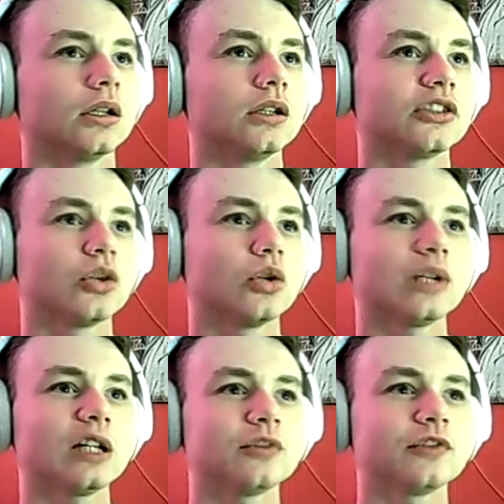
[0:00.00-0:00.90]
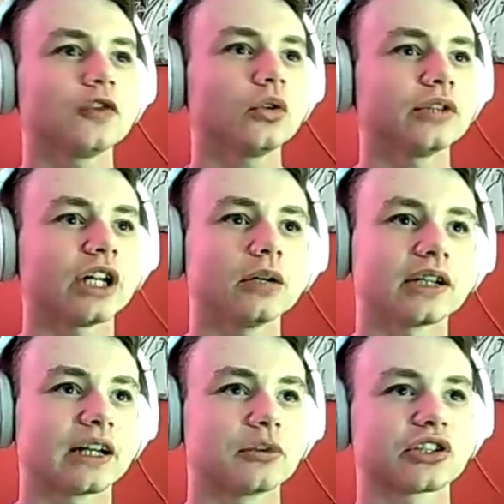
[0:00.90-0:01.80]
Call out before. No, okay,
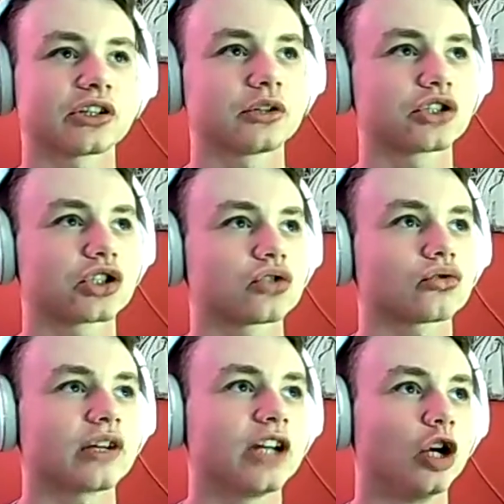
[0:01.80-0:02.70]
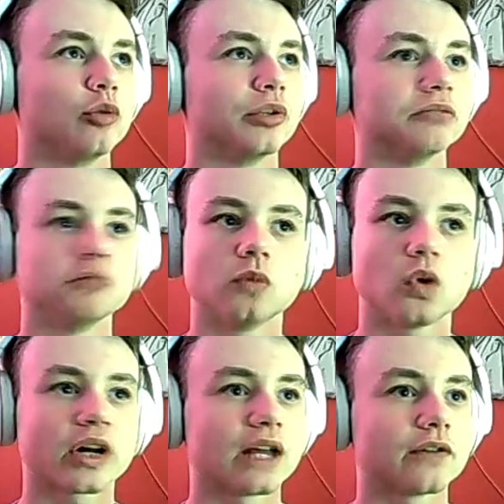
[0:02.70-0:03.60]
we should go straight open.
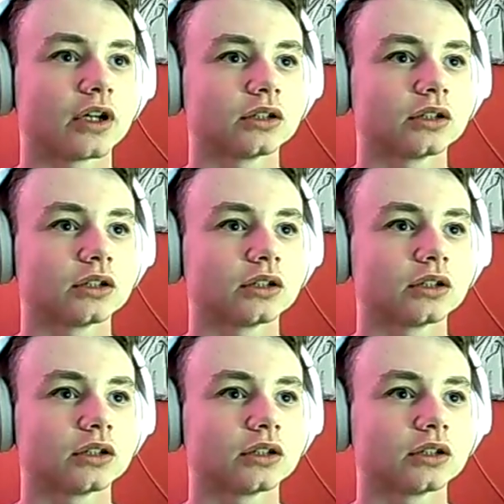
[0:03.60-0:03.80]
Whatever.